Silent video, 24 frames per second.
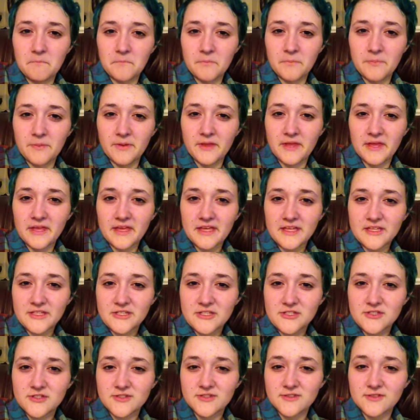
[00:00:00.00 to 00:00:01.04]

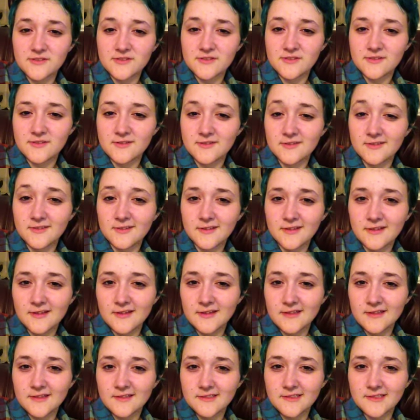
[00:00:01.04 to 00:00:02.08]
bitch.
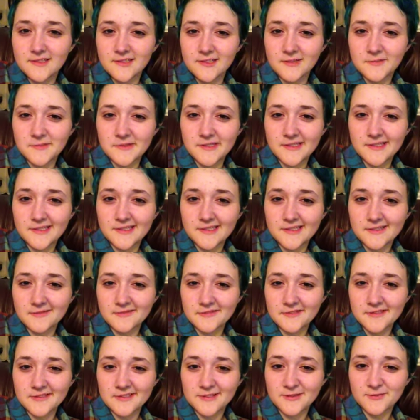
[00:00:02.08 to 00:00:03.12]
Excuse my
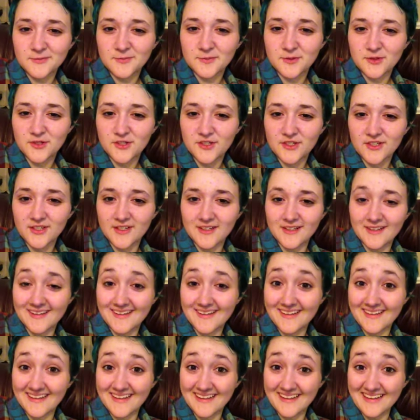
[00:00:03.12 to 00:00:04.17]
language, but
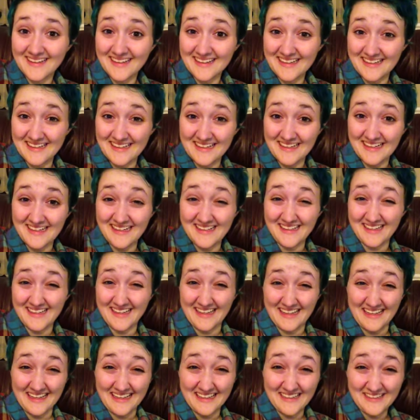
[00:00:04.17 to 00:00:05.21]
yeah, I kind of
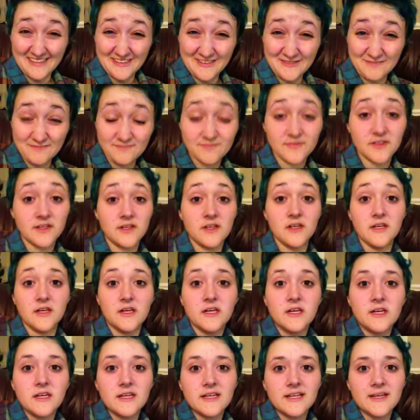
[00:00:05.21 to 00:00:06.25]
am.
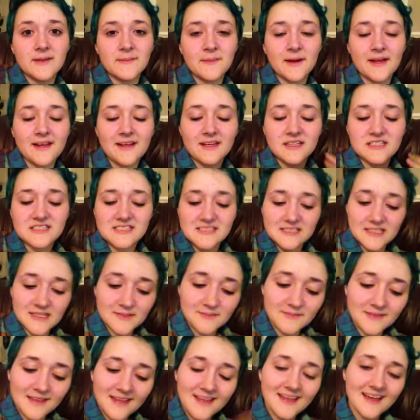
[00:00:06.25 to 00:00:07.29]
It might not
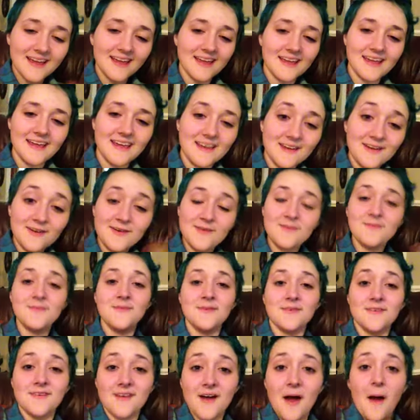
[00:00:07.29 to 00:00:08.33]
seem like I
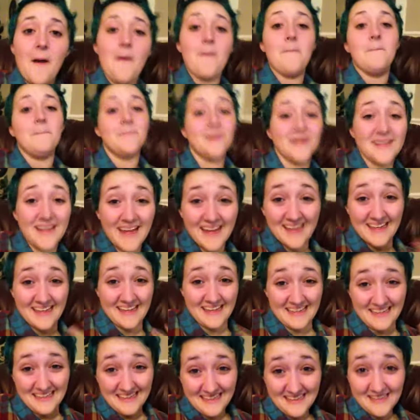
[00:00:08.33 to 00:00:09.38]
am, but I
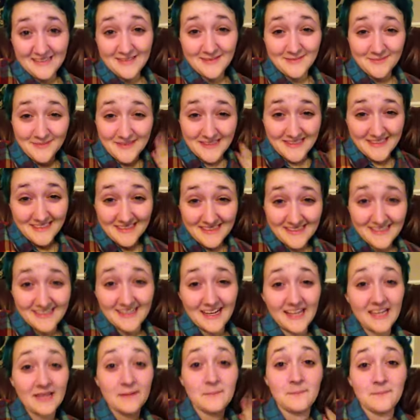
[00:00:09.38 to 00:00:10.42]
can be.
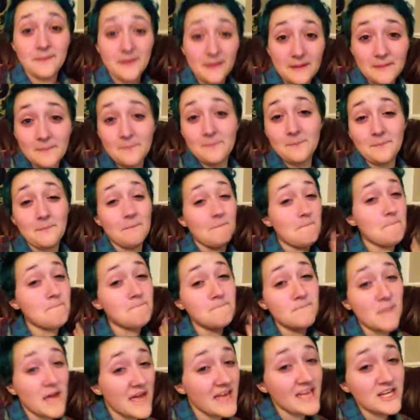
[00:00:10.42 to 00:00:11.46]
I can be a
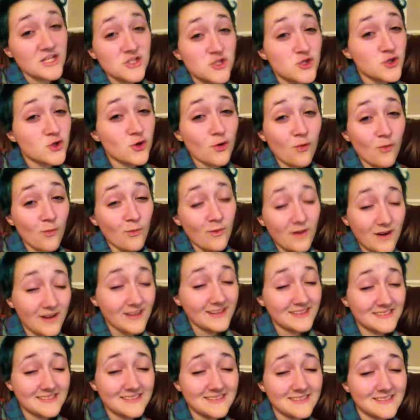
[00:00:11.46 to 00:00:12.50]
major
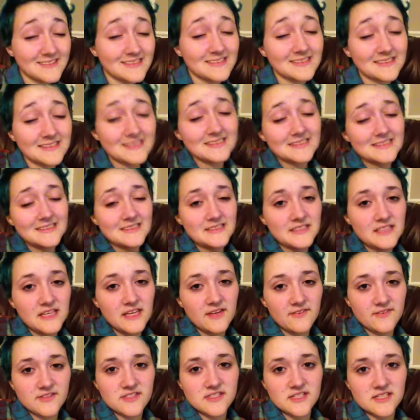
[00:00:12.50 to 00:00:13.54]
one.
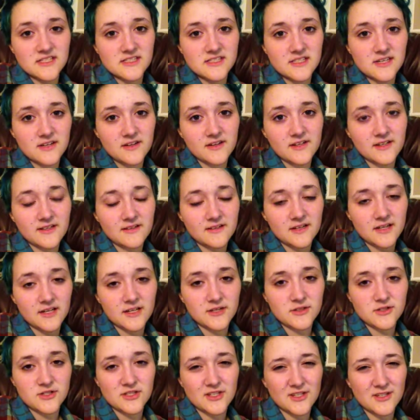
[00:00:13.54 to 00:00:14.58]
If it's necessary. I
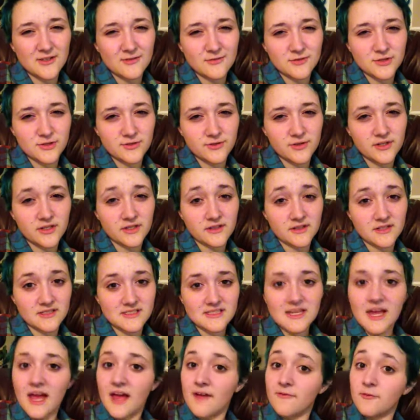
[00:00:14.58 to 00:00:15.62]
usually don't do it unless
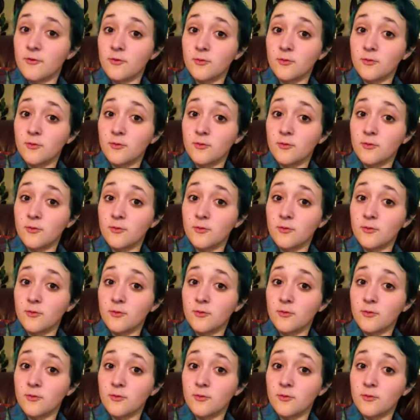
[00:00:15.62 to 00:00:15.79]
I have a